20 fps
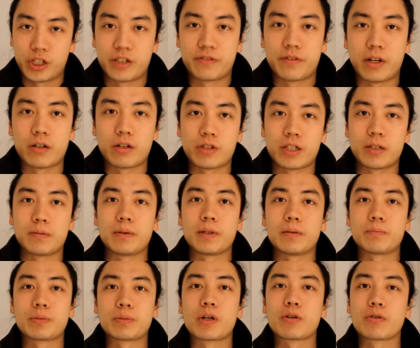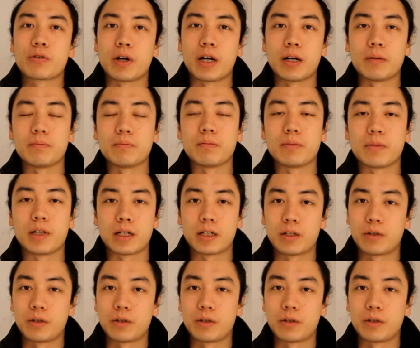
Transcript: research fellowship program.